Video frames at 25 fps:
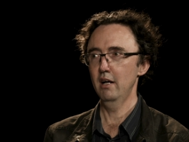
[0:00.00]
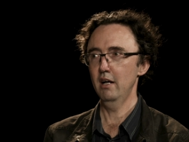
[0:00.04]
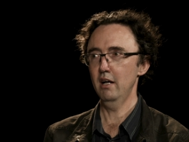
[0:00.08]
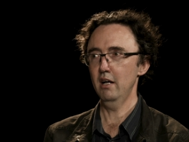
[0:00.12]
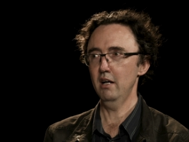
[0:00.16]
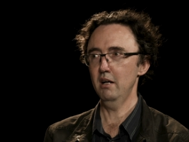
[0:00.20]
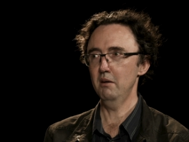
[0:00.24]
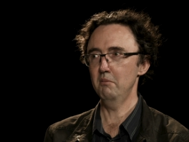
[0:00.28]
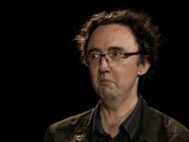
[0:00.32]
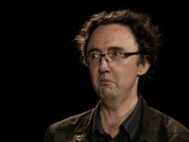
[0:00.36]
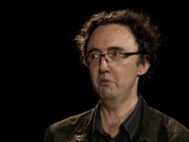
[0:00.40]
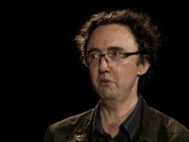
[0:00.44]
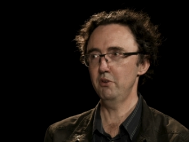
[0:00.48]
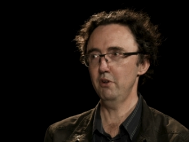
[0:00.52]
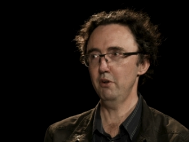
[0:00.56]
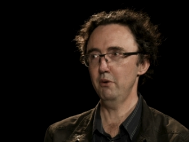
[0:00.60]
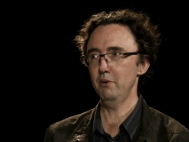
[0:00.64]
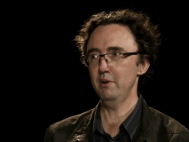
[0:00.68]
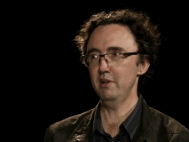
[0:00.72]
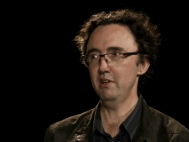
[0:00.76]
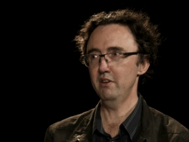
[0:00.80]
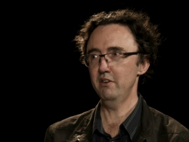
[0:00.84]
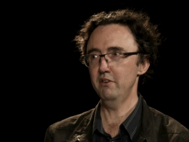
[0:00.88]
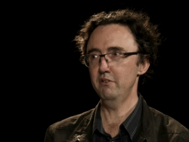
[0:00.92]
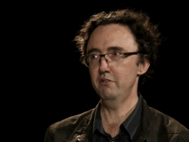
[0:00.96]
Um, so
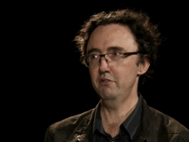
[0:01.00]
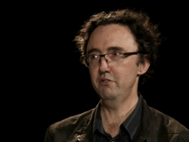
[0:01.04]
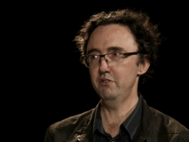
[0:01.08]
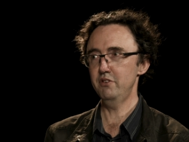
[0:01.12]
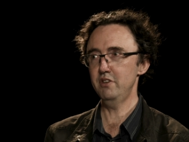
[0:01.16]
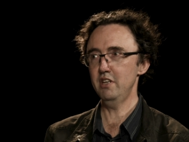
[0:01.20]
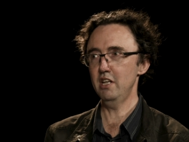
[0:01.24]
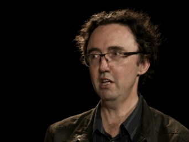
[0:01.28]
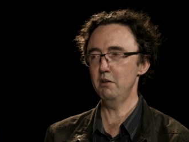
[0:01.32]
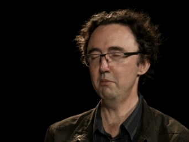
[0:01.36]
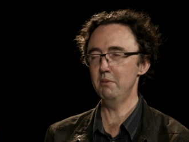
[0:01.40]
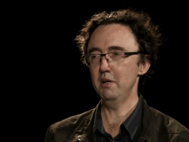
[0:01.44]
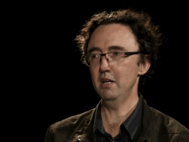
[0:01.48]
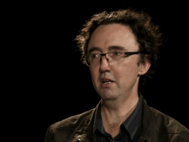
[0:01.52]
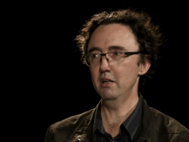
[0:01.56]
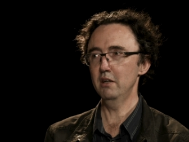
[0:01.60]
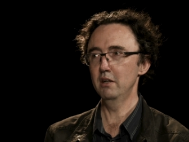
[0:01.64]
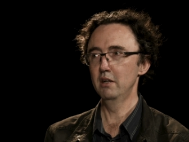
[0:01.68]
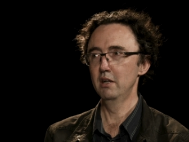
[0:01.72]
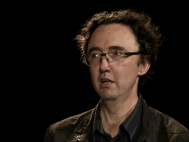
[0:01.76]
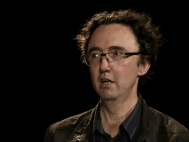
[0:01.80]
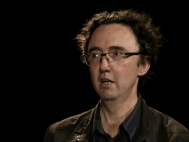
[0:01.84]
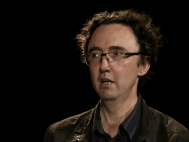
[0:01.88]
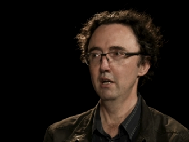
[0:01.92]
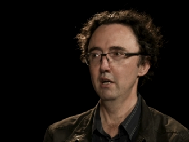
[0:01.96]
in cinema,
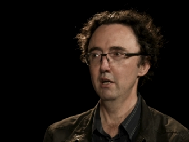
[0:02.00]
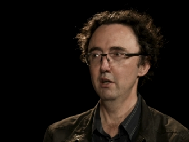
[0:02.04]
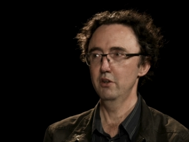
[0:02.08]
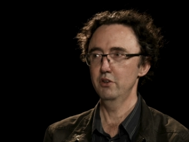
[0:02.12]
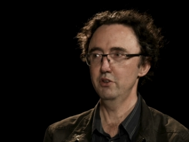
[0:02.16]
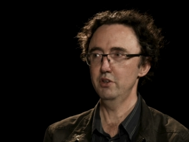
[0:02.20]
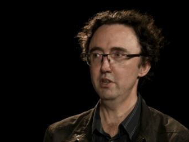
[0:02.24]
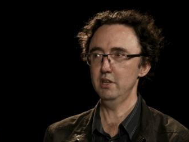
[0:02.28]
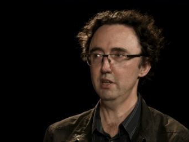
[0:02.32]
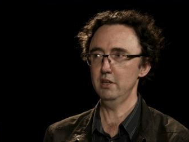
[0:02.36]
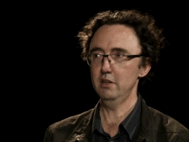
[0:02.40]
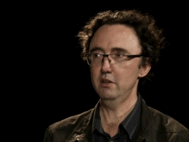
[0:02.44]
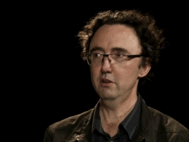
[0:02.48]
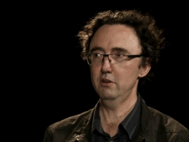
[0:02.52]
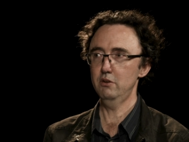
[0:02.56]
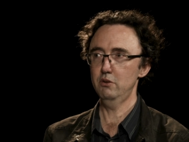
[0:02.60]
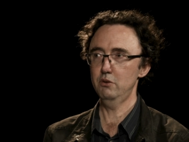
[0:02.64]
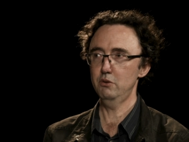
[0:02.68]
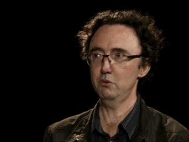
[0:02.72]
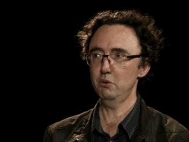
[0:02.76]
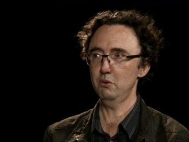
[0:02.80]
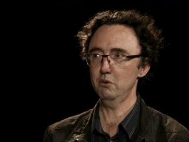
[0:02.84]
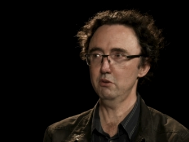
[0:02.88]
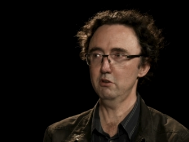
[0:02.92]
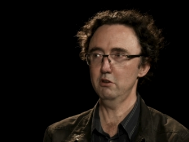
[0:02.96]
mm. she
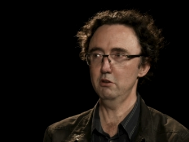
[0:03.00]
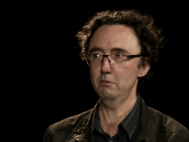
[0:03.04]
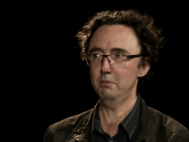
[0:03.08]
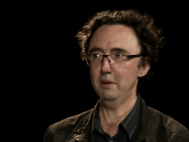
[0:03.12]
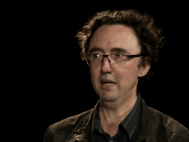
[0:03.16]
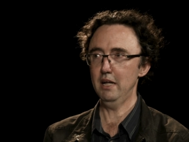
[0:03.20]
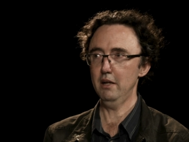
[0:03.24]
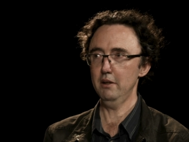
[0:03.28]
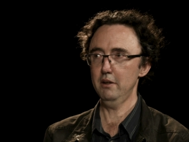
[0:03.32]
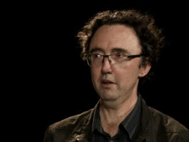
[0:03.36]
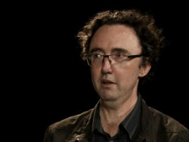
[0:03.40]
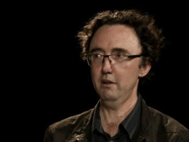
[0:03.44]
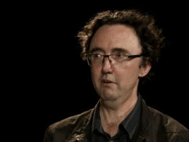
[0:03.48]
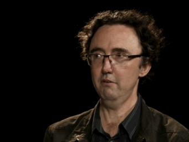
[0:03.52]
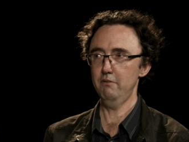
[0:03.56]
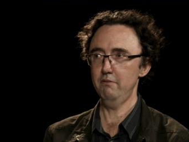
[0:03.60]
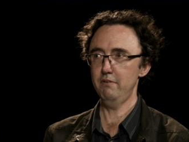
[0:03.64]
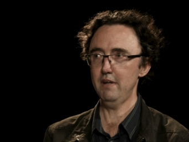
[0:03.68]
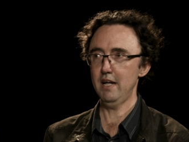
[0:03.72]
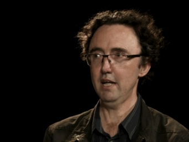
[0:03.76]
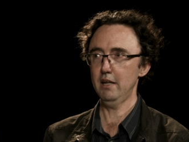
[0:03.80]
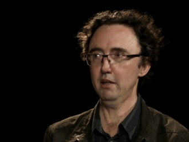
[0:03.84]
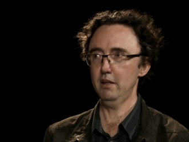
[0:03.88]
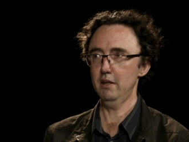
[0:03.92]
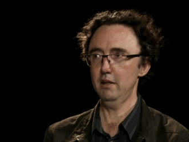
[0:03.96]
talks about the
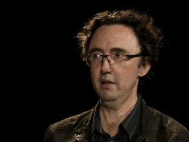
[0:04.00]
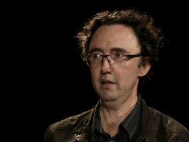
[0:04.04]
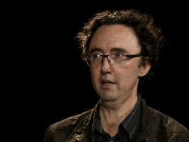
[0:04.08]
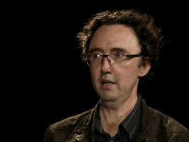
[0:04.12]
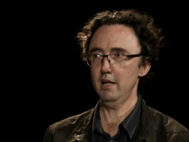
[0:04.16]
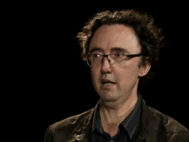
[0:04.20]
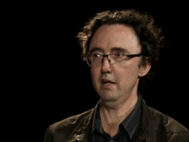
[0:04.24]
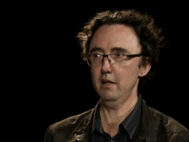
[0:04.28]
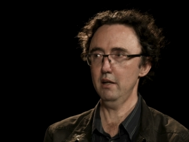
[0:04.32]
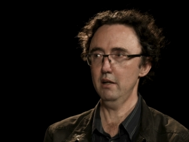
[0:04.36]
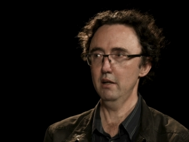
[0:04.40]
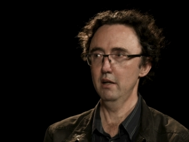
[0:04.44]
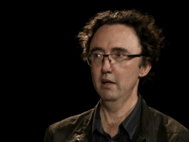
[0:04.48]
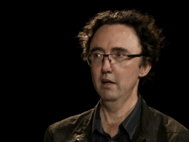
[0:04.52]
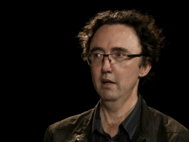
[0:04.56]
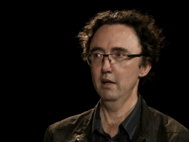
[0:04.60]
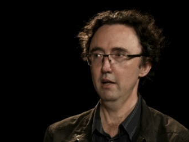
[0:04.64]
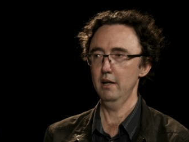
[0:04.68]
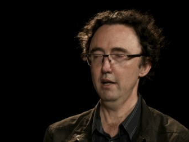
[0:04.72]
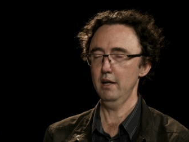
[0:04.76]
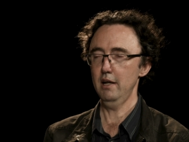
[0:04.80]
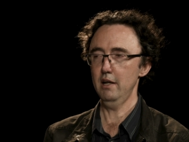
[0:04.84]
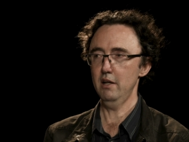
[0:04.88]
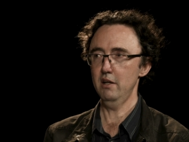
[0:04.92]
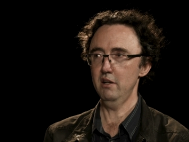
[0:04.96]
fact that
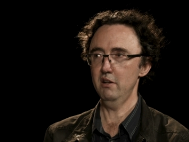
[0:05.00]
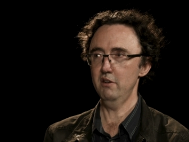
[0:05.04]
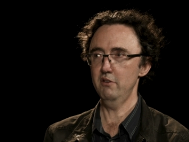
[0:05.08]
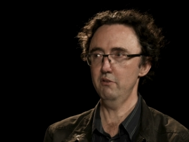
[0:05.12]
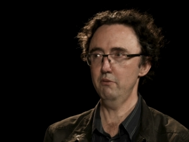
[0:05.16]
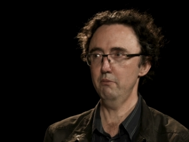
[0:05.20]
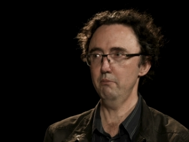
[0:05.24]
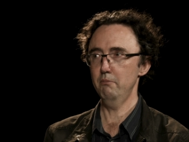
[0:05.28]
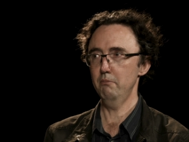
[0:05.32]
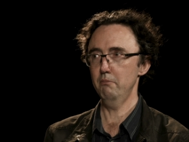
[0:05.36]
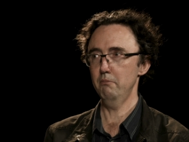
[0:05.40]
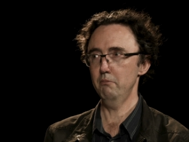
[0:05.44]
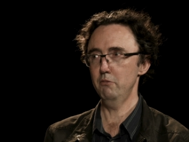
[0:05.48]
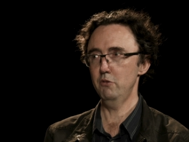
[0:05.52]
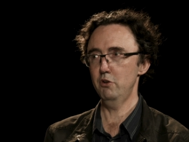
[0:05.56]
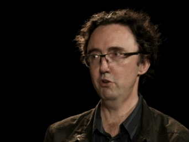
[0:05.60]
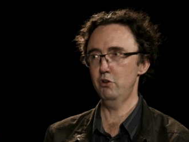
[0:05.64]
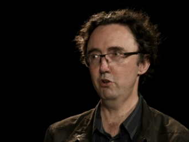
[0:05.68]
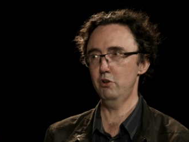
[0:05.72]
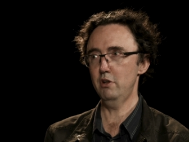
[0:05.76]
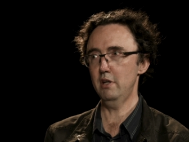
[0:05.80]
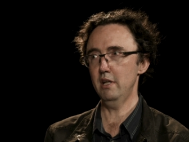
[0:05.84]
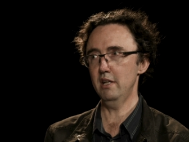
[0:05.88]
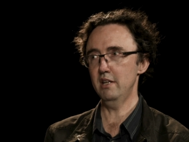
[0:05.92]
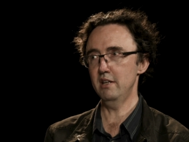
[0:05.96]
in
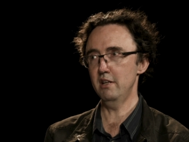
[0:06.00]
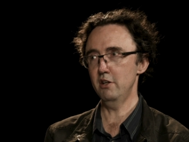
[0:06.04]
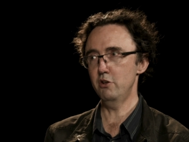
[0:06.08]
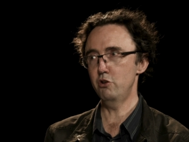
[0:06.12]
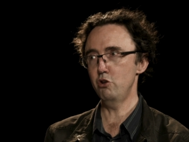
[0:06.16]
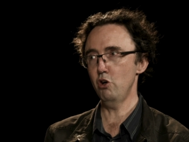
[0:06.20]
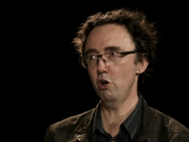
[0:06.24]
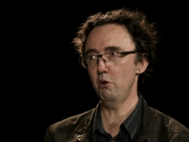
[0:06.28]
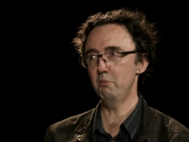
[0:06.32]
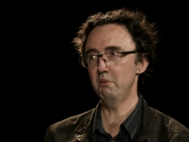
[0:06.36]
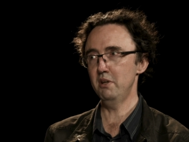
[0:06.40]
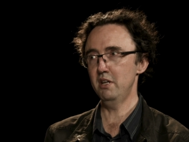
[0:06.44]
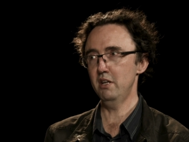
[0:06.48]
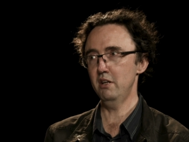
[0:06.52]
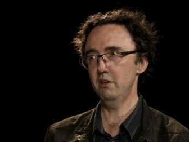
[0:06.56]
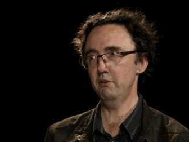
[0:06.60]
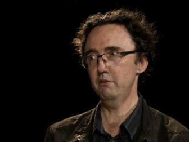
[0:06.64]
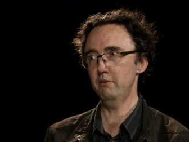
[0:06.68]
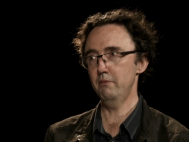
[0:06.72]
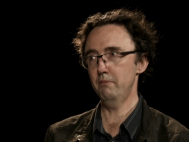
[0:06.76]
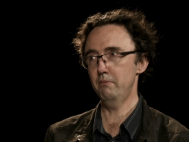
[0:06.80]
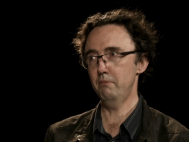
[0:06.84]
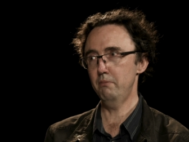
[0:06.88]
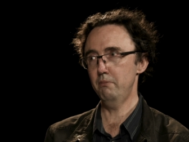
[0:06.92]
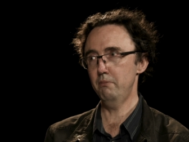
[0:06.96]
in the dominant